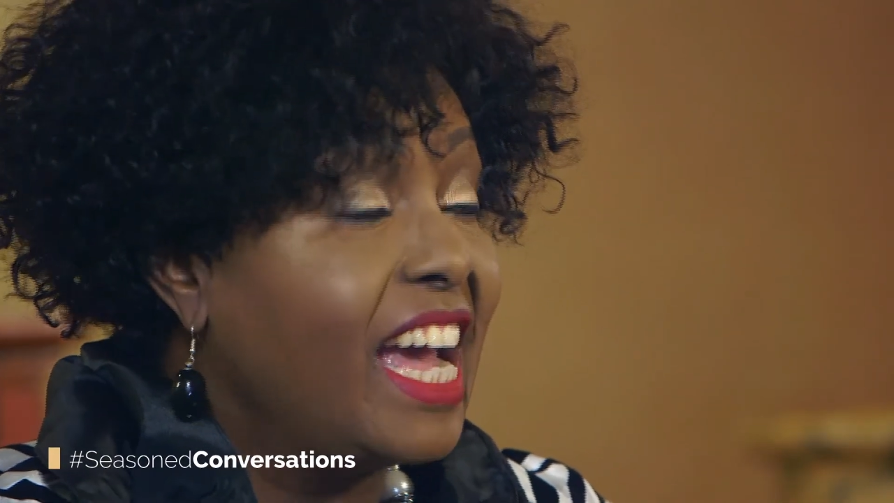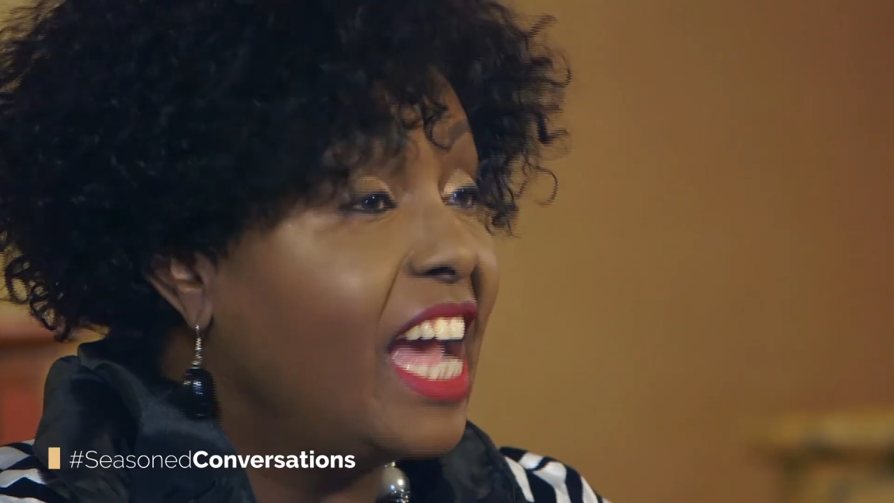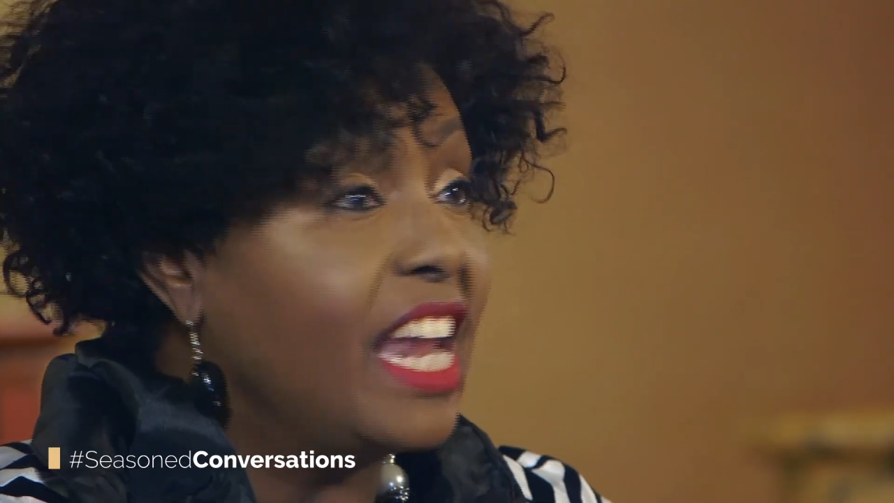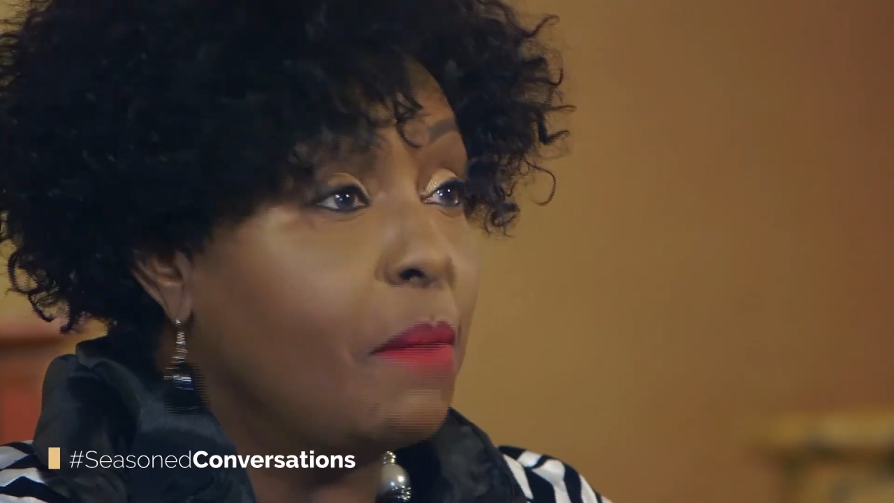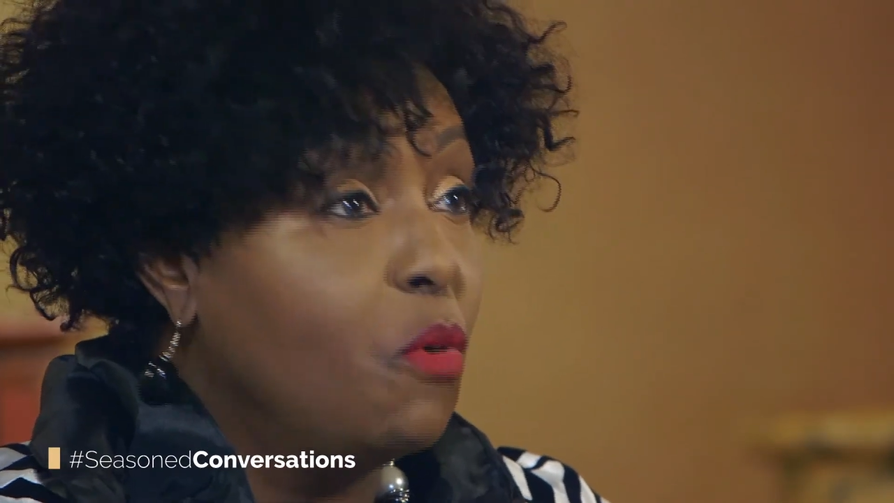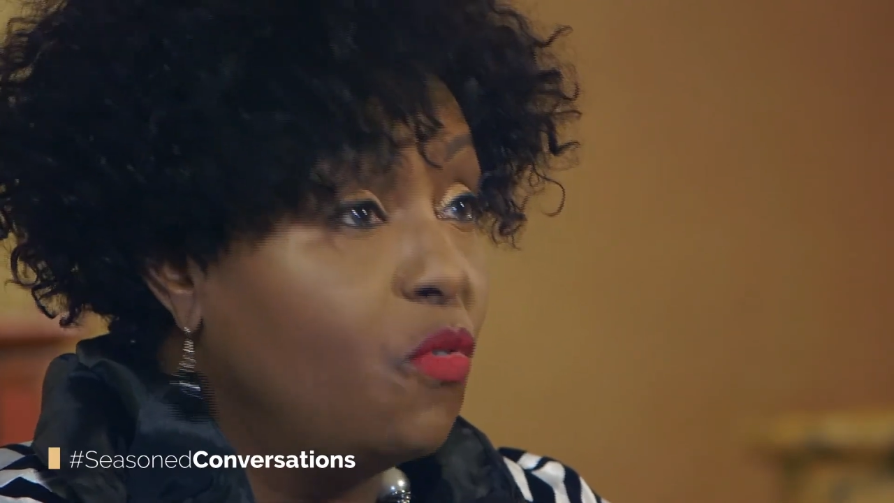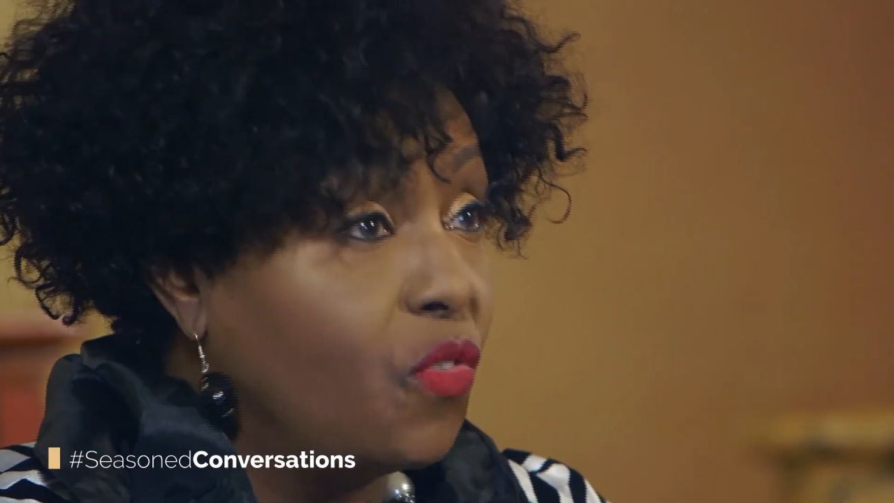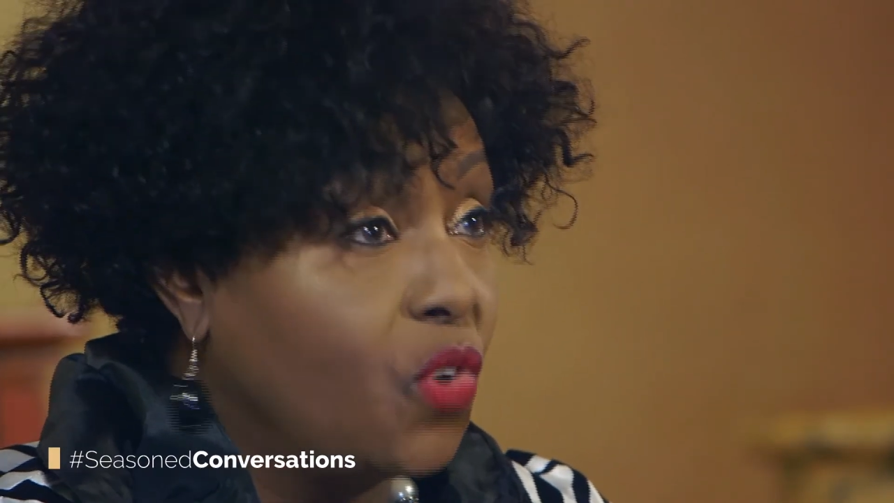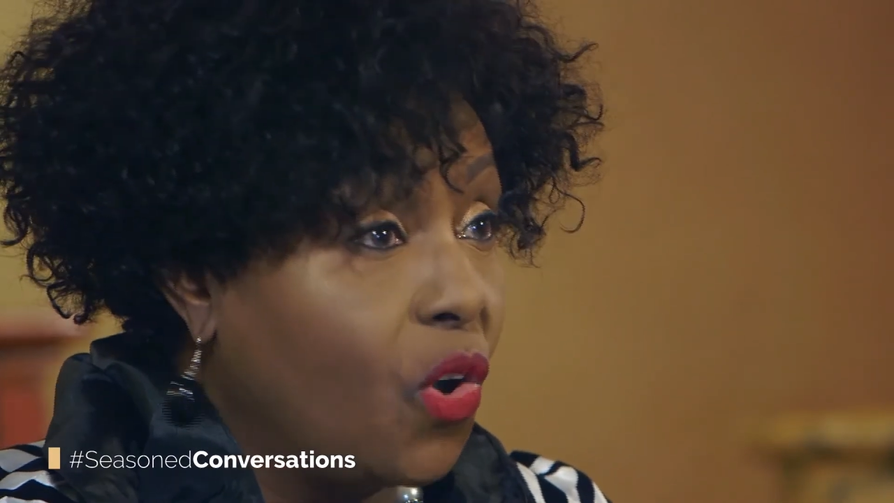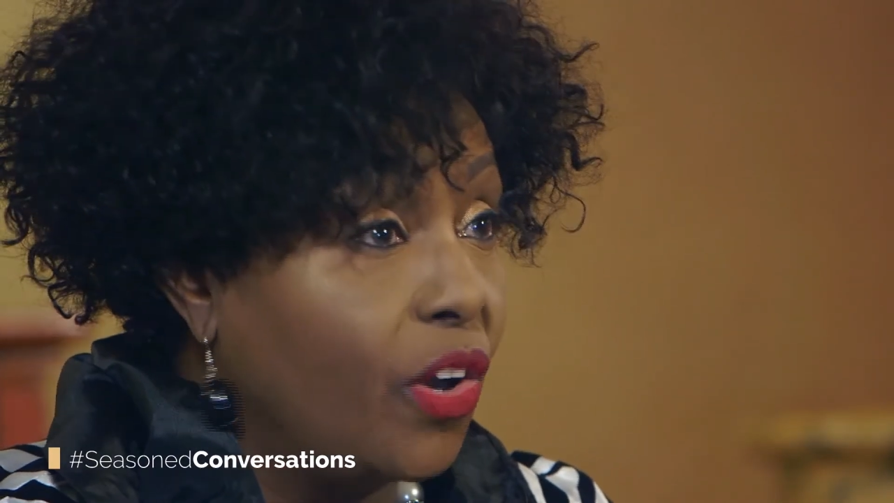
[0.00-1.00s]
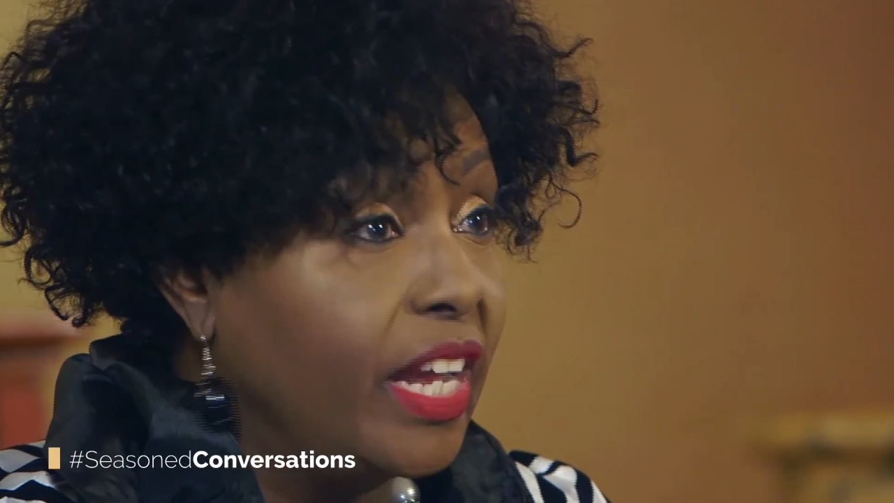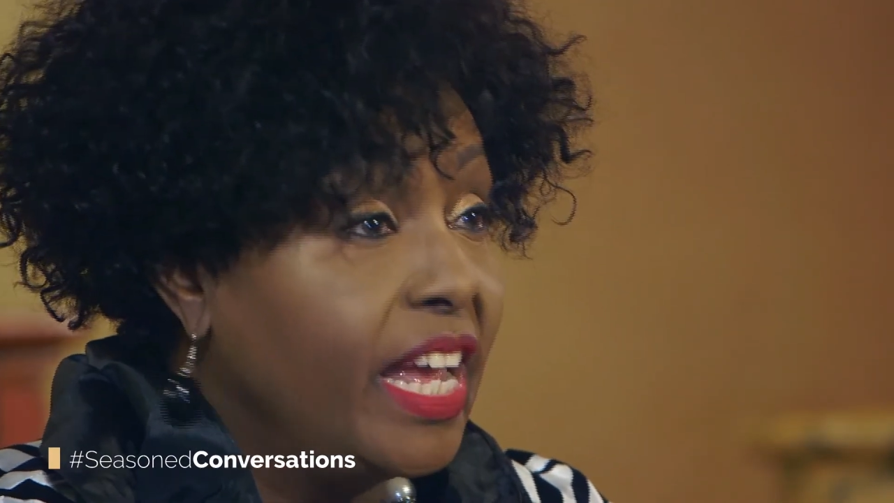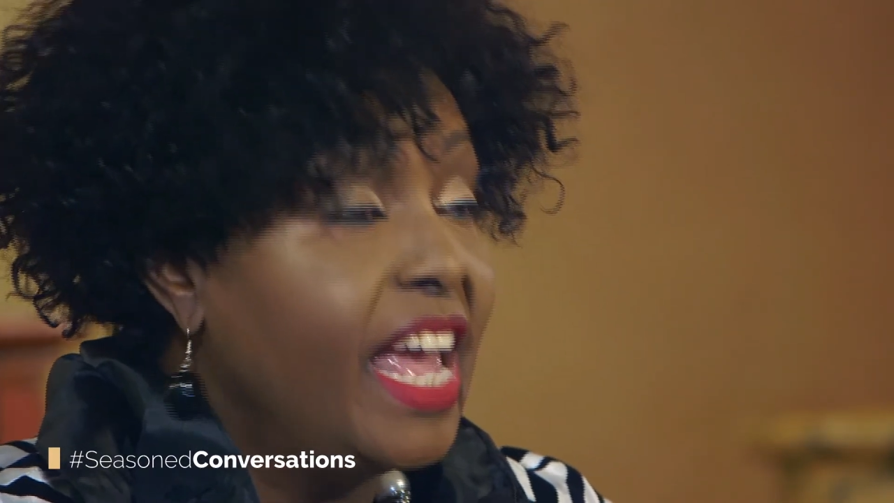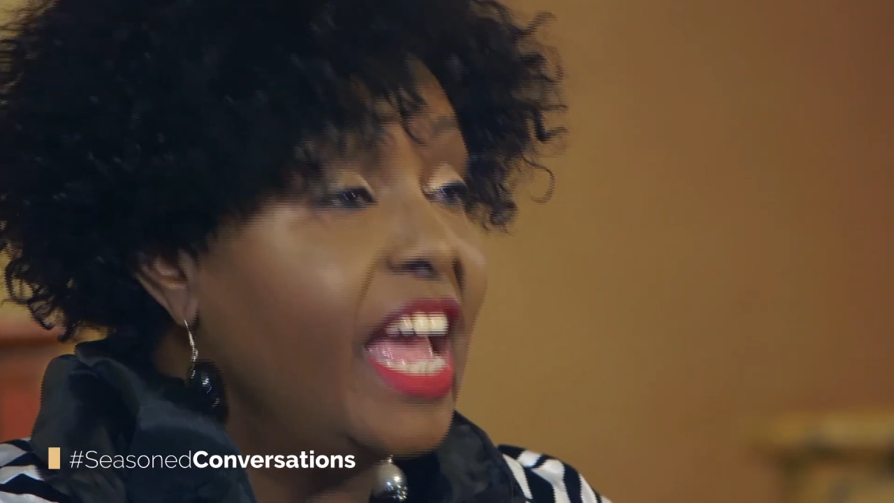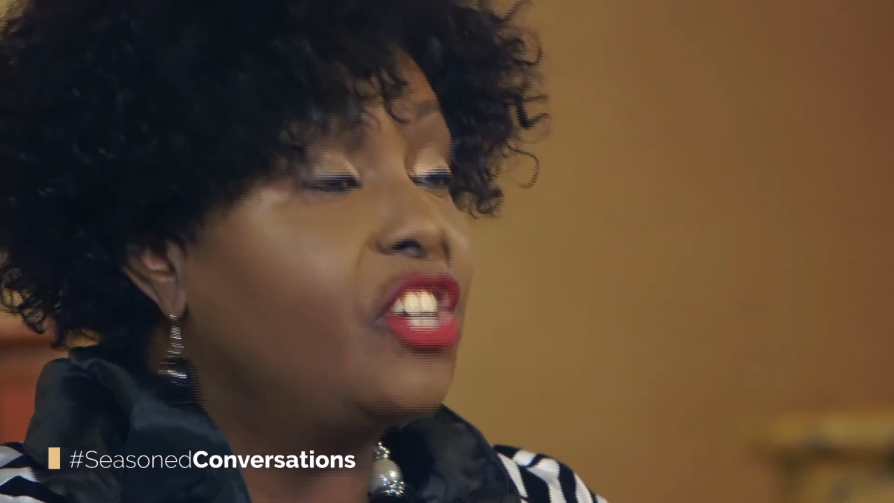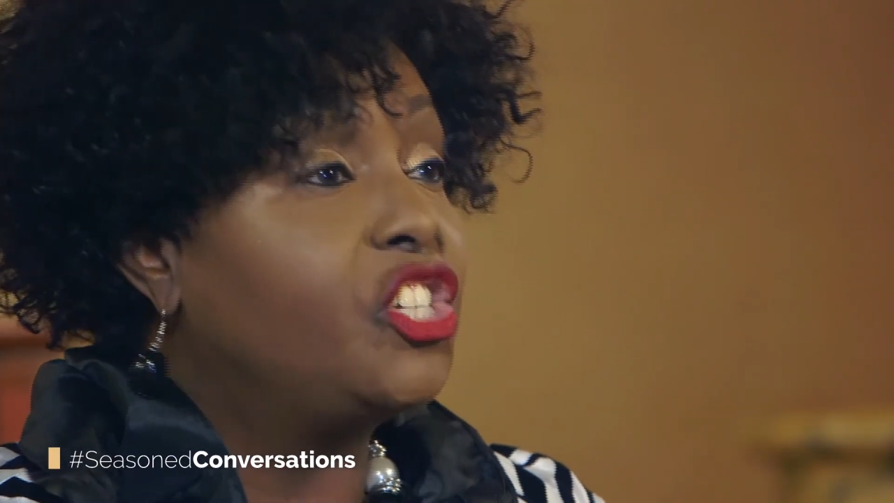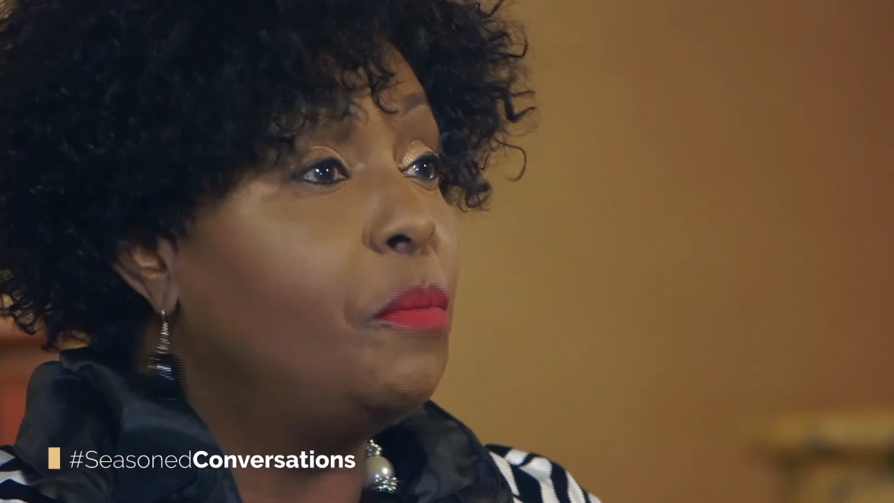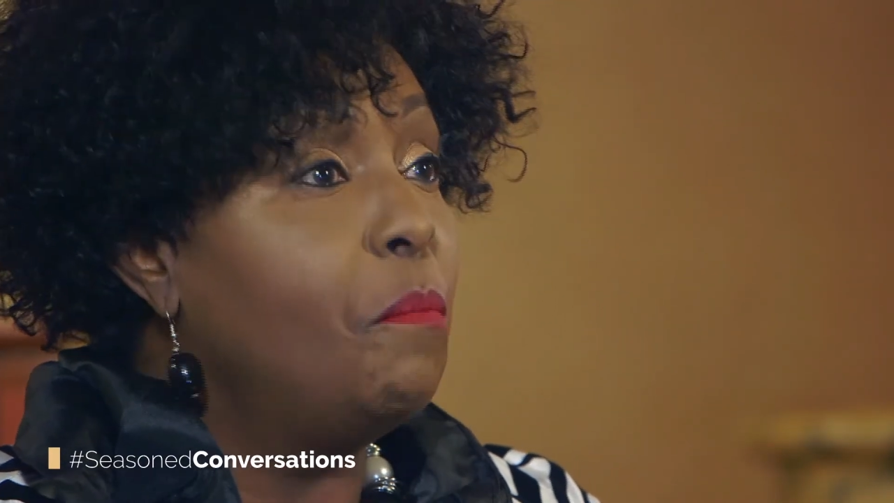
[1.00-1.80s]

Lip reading: and a move of God. And she